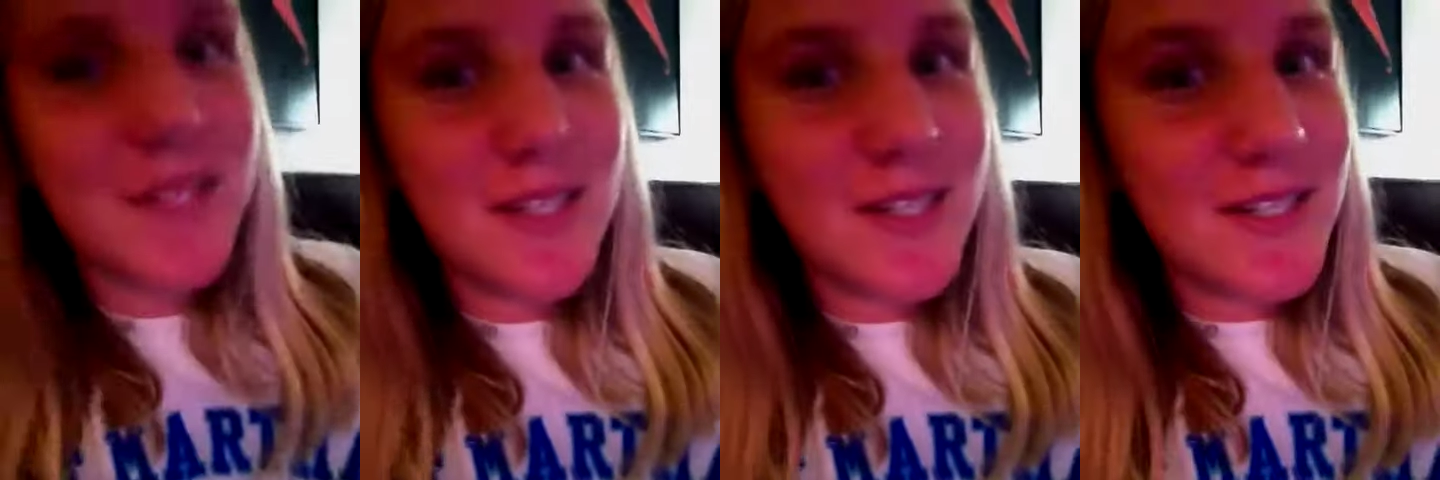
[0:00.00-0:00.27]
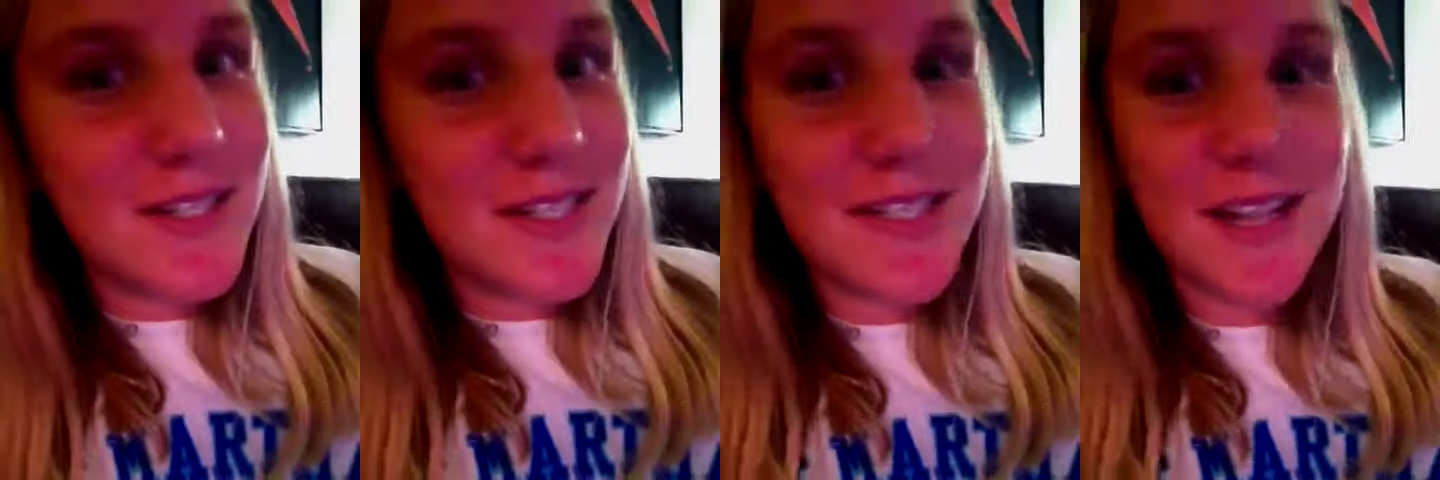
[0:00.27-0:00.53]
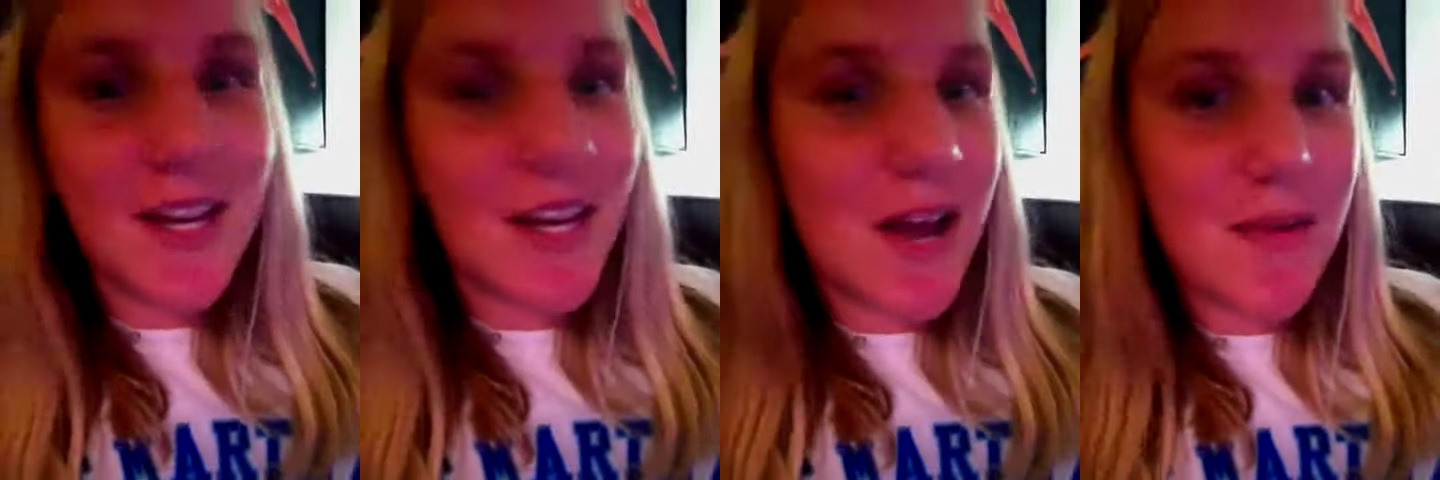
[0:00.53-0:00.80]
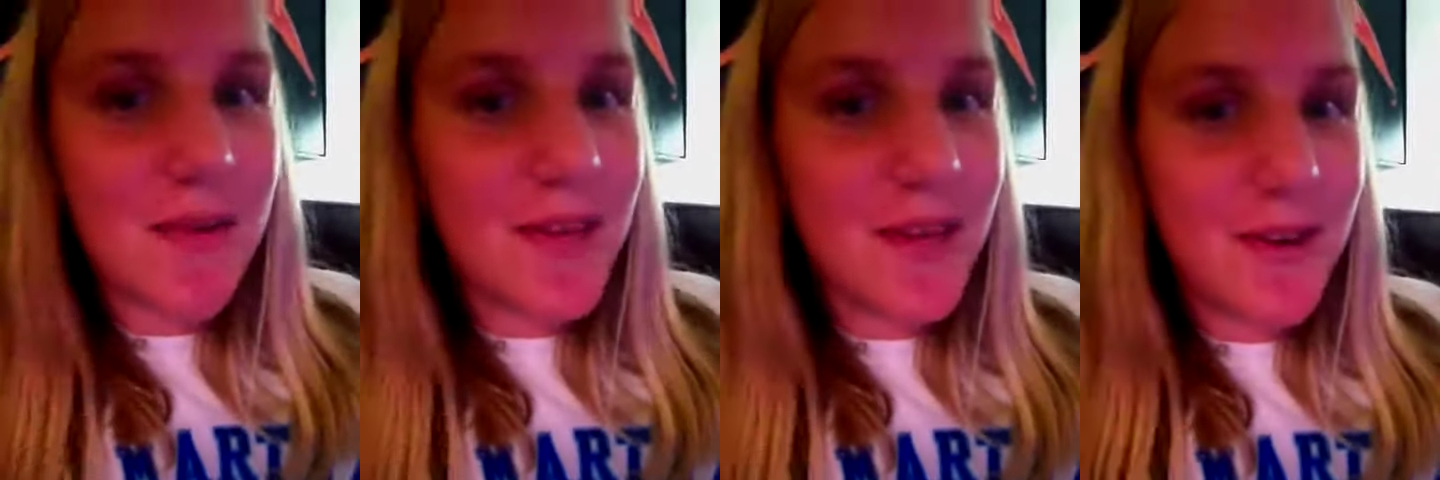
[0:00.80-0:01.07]
She's not
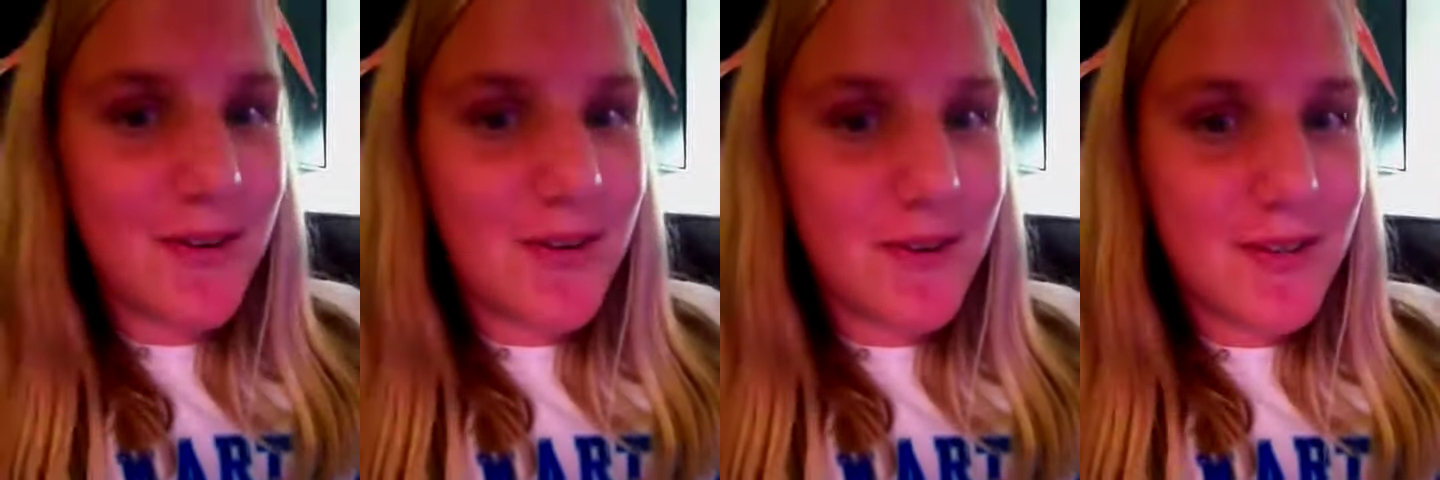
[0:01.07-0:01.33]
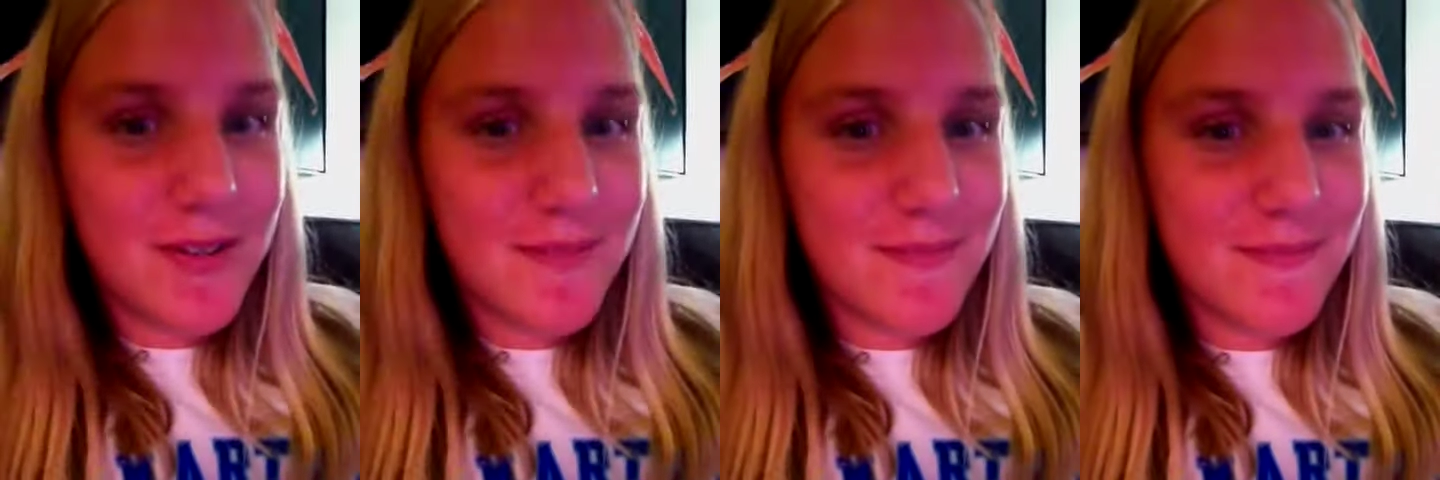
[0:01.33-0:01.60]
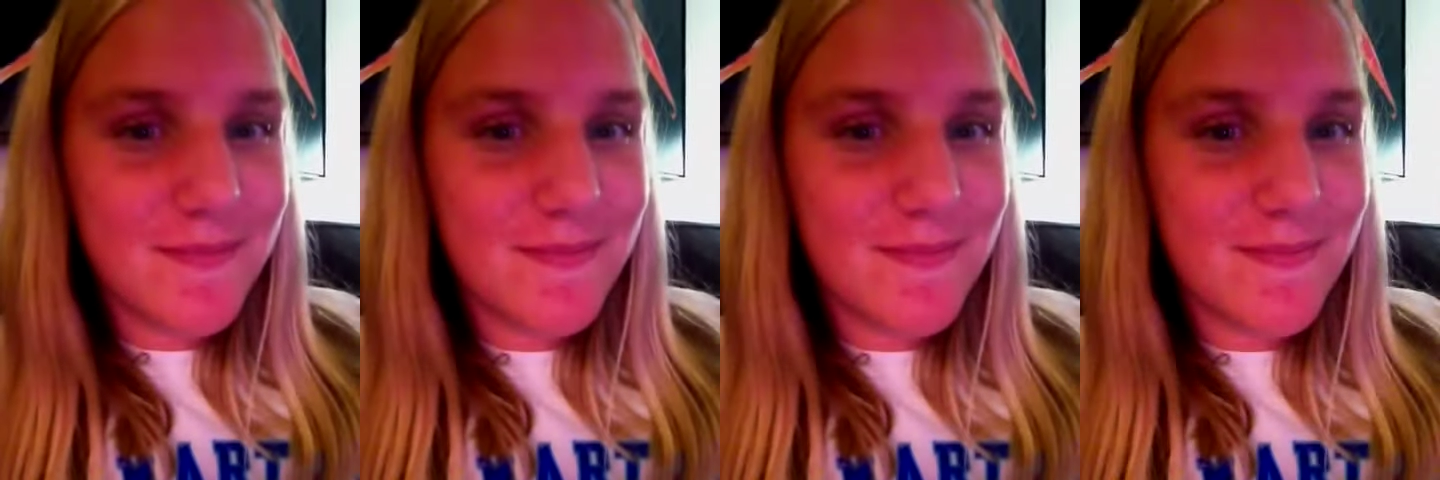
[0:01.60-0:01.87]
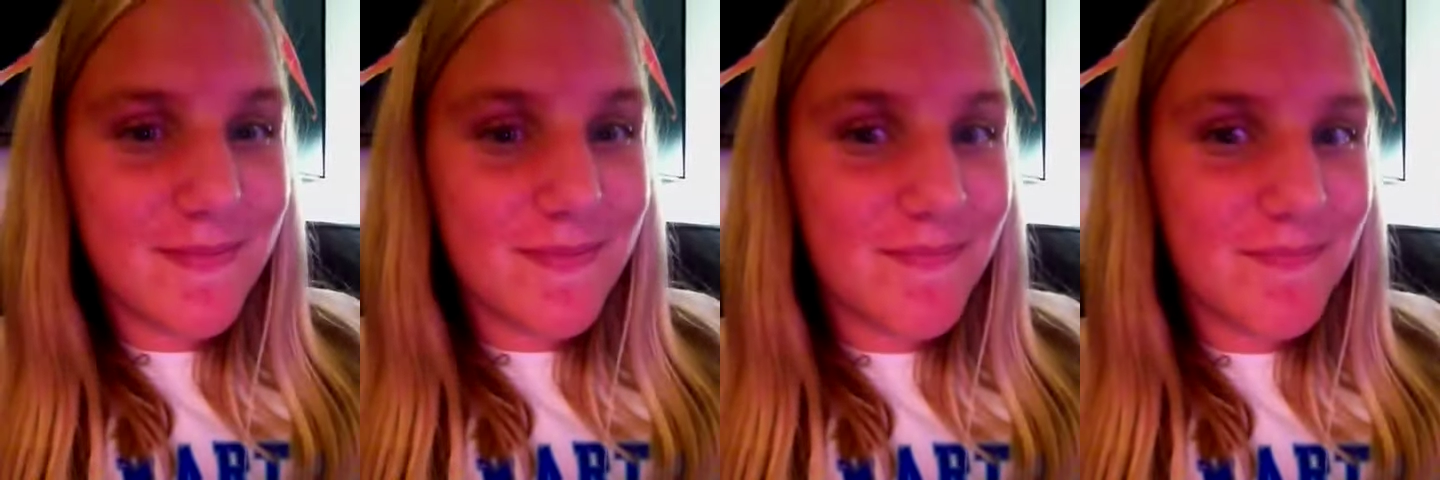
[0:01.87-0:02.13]
comedy gold.
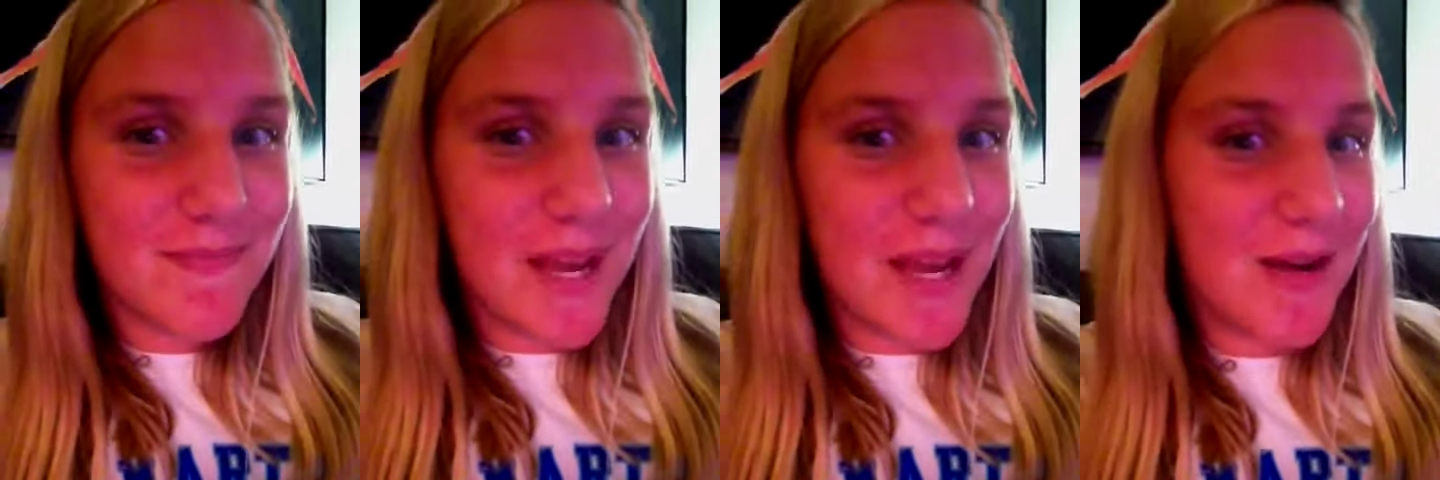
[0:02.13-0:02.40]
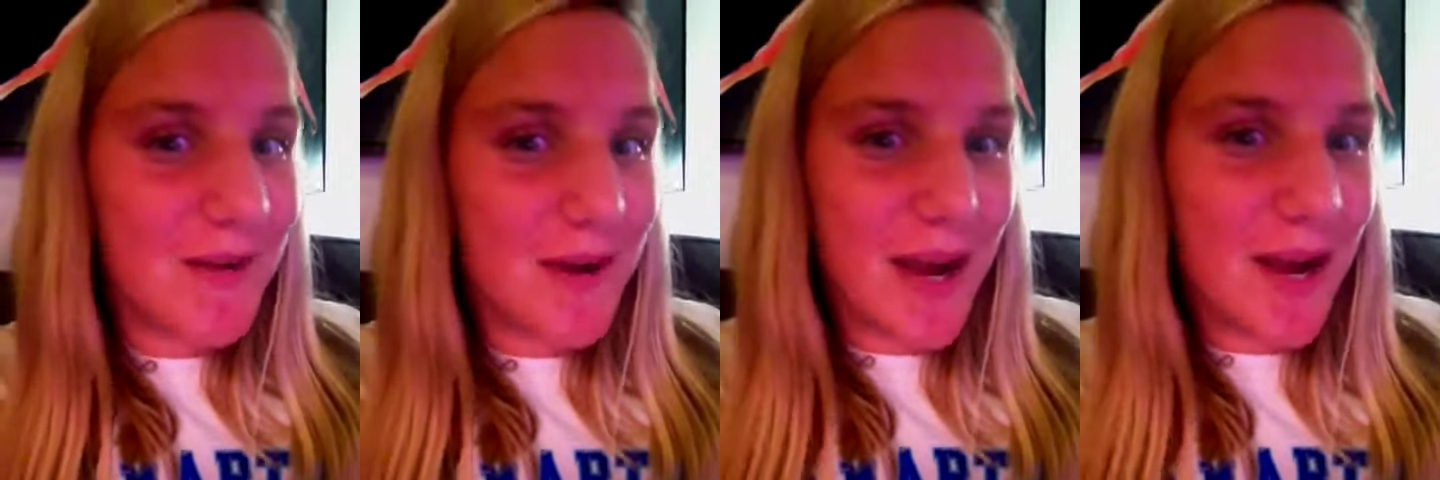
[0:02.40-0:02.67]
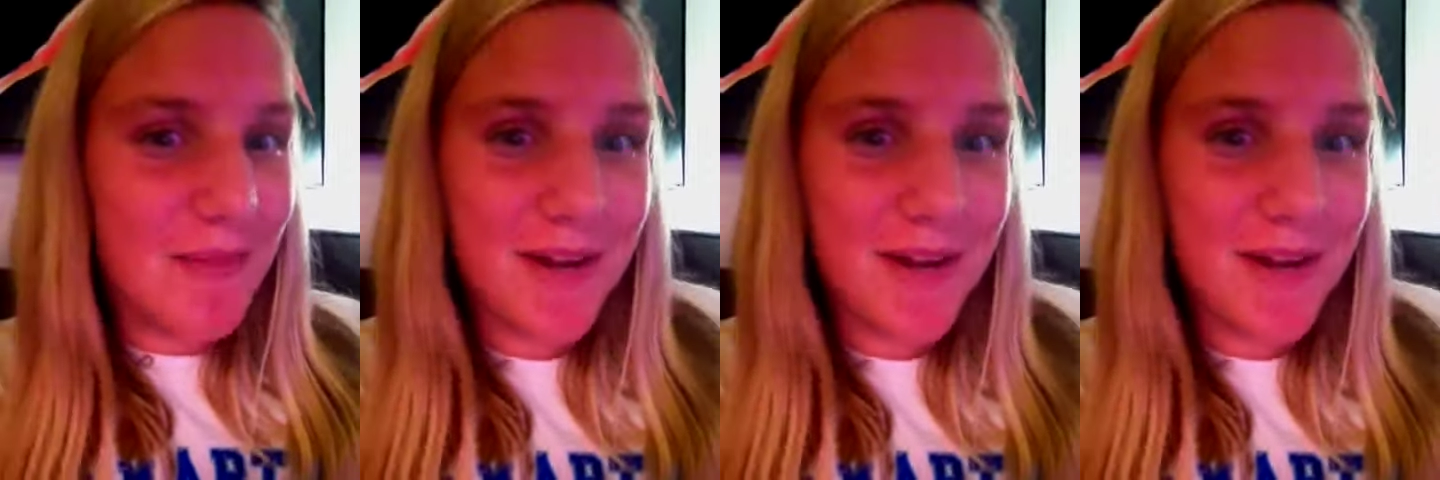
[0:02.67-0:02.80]
I'm